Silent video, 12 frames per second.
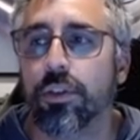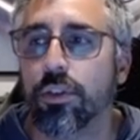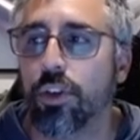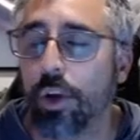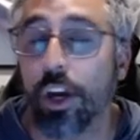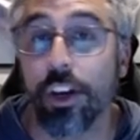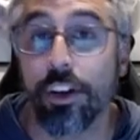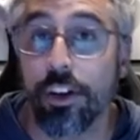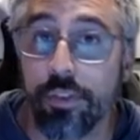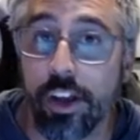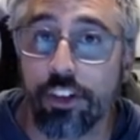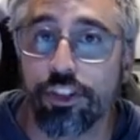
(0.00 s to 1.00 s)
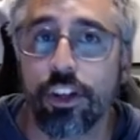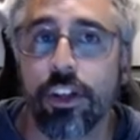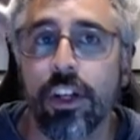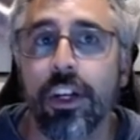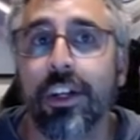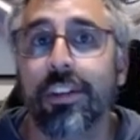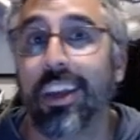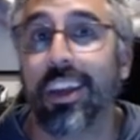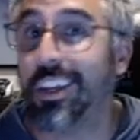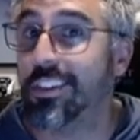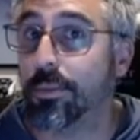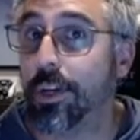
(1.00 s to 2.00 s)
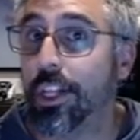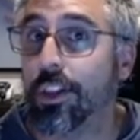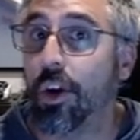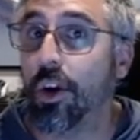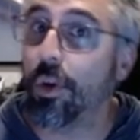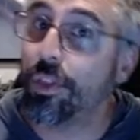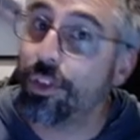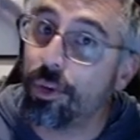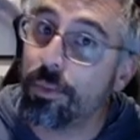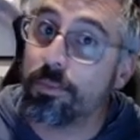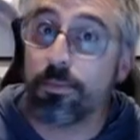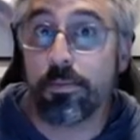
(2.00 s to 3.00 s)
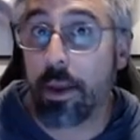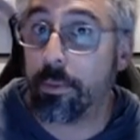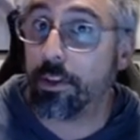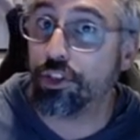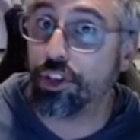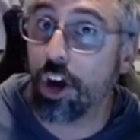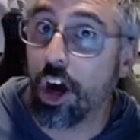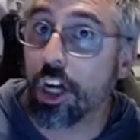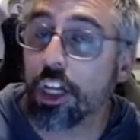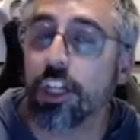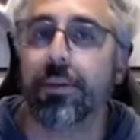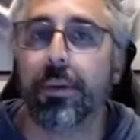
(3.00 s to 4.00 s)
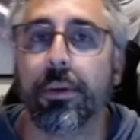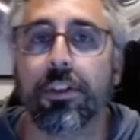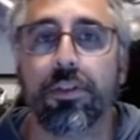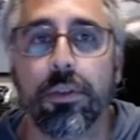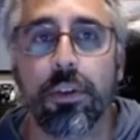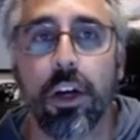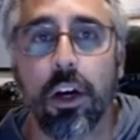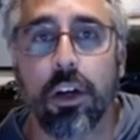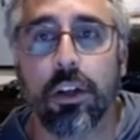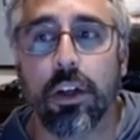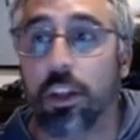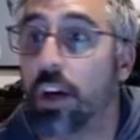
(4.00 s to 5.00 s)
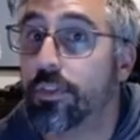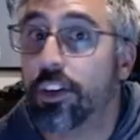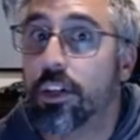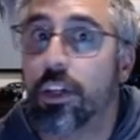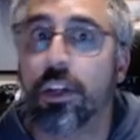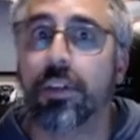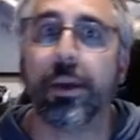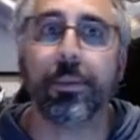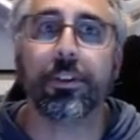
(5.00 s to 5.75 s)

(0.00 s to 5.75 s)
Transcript: going on an adventure, taking somebody along with you. Maybe it's your dog, maybe it's a, a, a lover, maybe